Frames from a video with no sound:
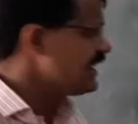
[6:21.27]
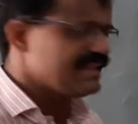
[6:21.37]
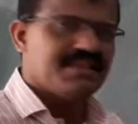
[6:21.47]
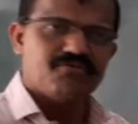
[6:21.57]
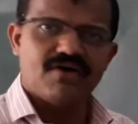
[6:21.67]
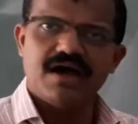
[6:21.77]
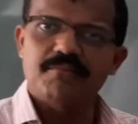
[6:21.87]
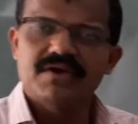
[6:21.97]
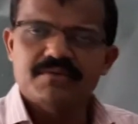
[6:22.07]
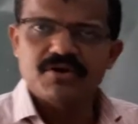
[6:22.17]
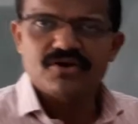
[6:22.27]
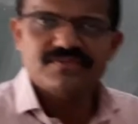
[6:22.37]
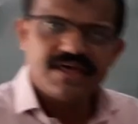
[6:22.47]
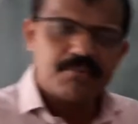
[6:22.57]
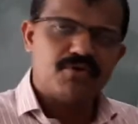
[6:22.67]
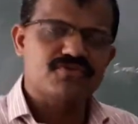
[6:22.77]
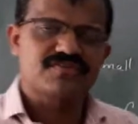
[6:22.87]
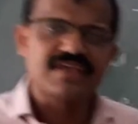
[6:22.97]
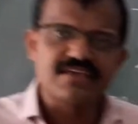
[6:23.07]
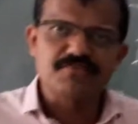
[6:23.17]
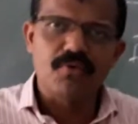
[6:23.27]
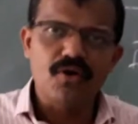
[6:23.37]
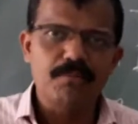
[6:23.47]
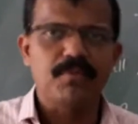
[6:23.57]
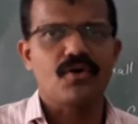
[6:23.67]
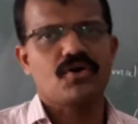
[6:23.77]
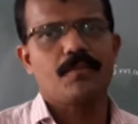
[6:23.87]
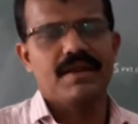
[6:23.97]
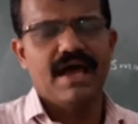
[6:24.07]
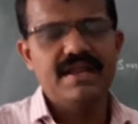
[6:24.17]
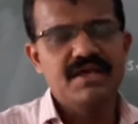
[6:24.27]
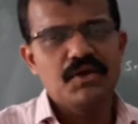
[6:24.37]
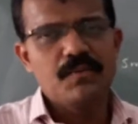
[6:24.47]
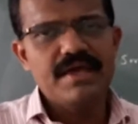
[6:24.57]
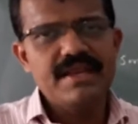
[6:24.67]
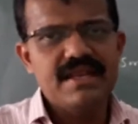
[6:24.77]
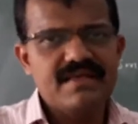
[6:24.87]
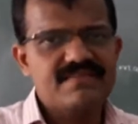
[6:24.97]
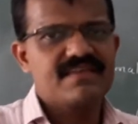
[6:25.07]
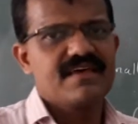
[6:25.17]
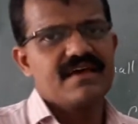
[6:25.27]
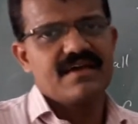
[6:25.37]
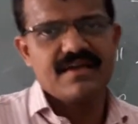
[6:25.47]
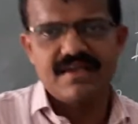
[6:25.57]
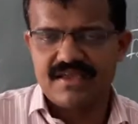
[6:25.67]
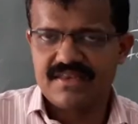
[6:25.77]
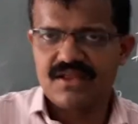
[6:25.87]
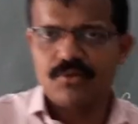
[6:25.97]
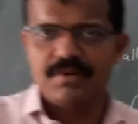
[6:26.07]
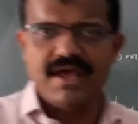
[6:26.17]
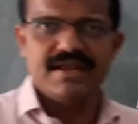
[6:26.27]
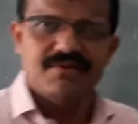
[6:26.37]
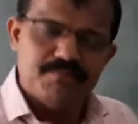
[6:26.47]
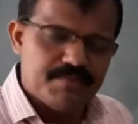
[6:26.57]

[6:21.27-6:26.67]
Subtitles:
in the farm because they are possessing a small plot of land, very less hectare of land,